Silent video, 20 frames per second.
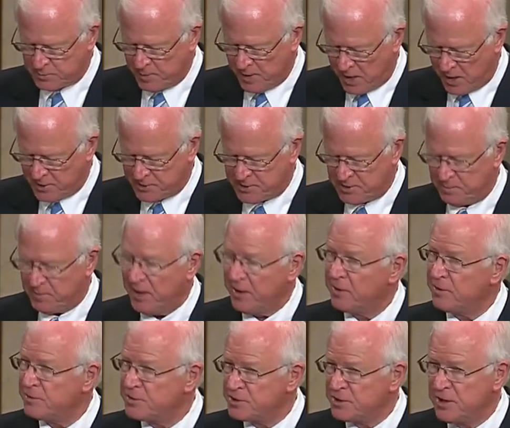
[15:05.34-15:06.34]

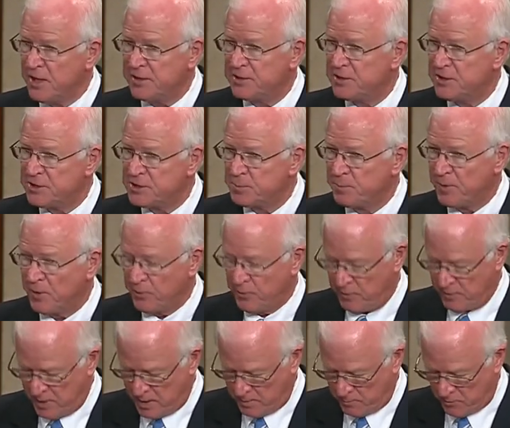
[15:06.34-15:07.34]
policymakers get this
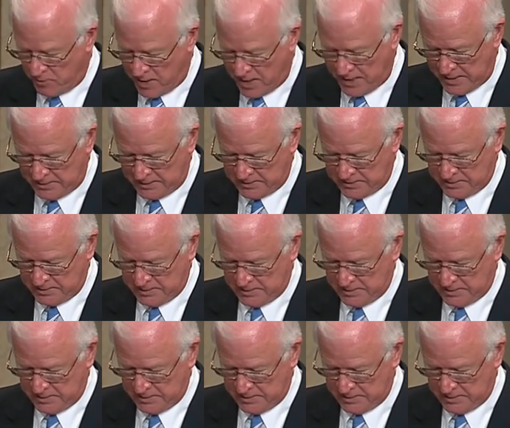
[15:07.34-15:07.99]
program right.